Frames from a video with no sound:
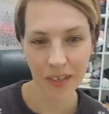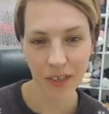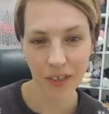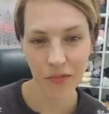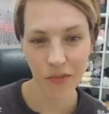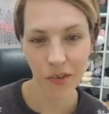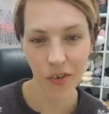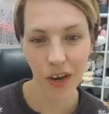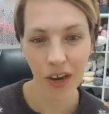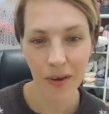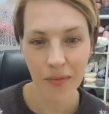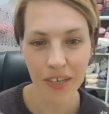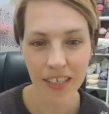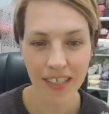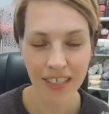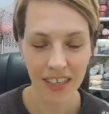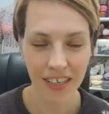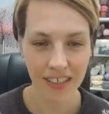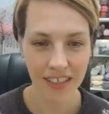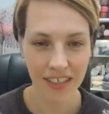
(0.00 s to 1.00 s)
So if you are
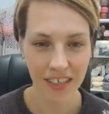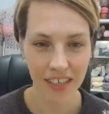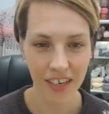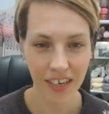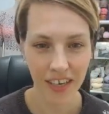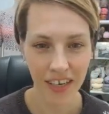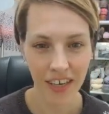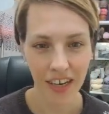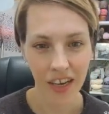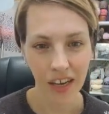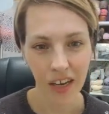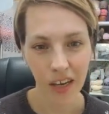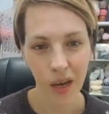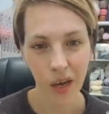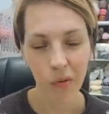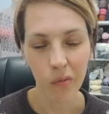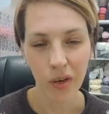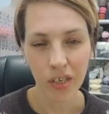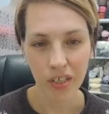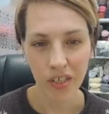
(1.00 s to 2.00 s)
my test knitter,
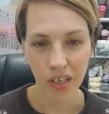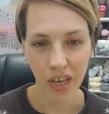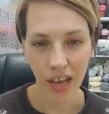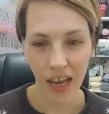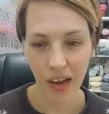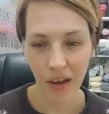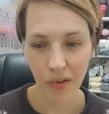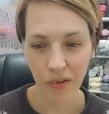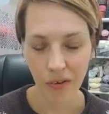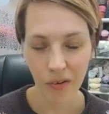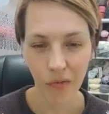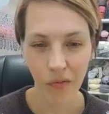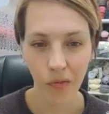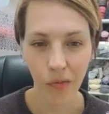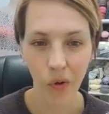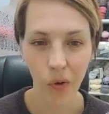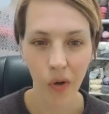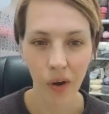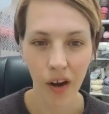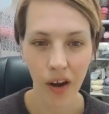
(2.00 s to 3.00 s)
watch out
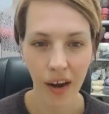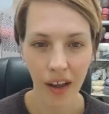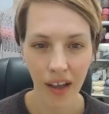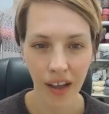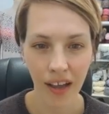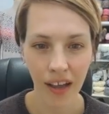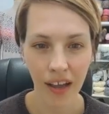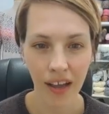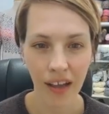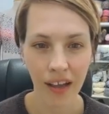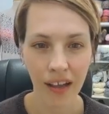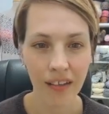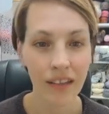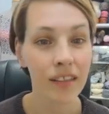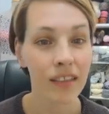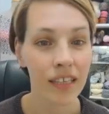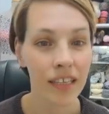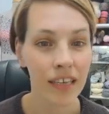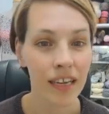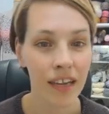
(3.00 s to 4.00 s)
for
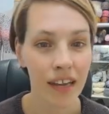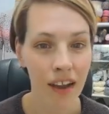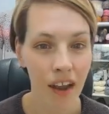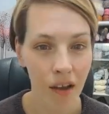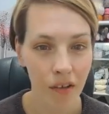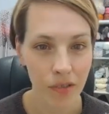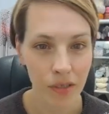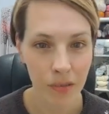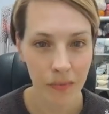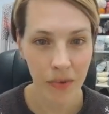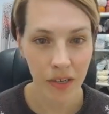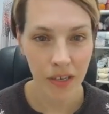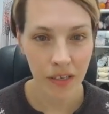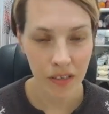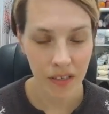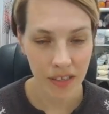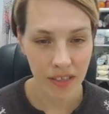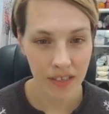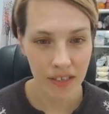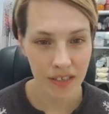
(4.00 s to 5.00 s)
the
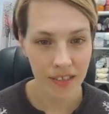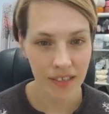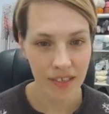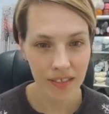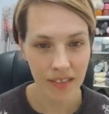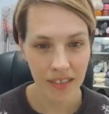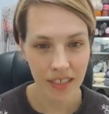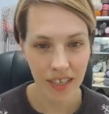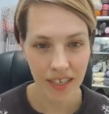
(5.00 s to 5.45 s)
announcement in the